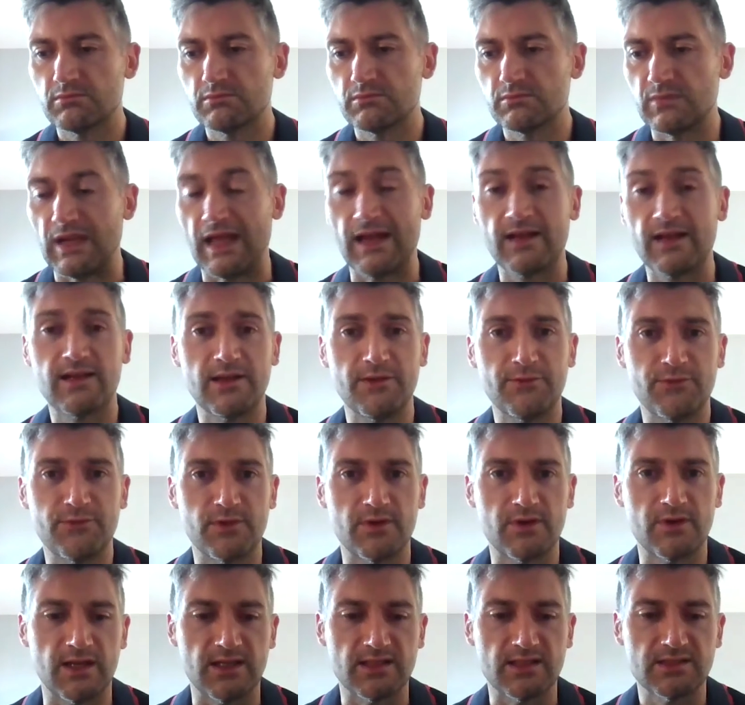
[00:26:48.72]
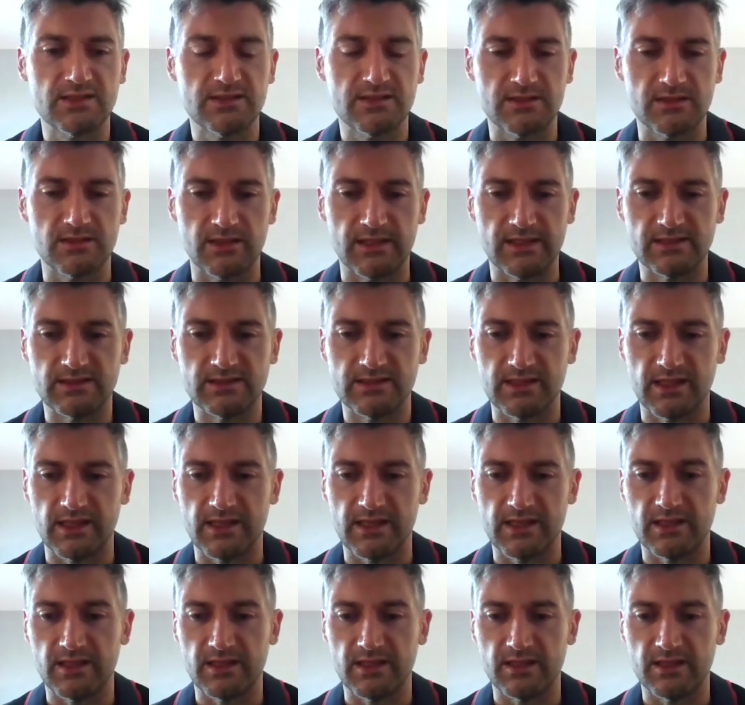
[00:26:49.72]
Luckily for us, let's
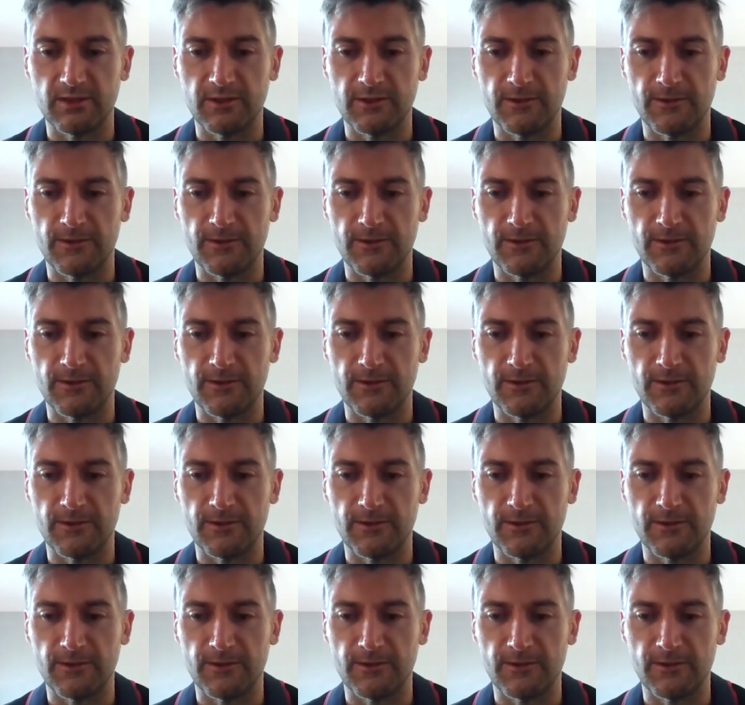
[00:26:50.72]
say,